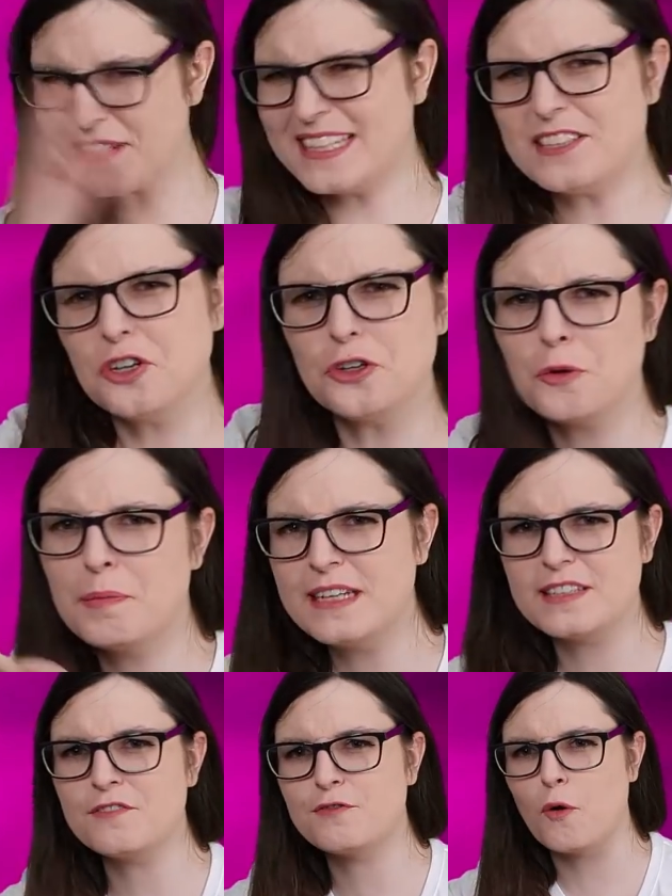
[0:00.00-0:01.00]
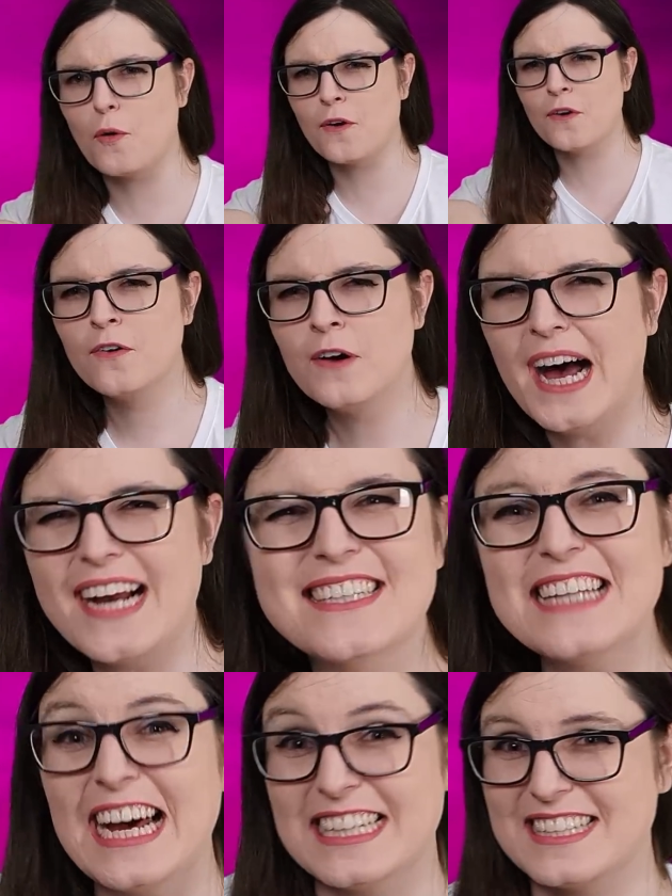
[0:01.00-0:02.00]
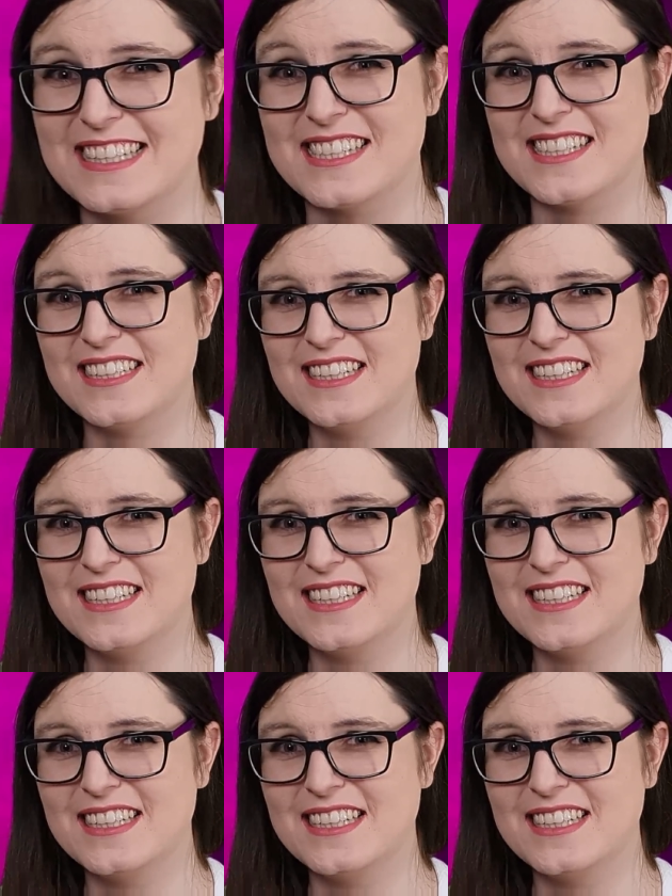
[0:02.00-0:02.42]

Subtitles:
Because that's all you're painting for, a glance.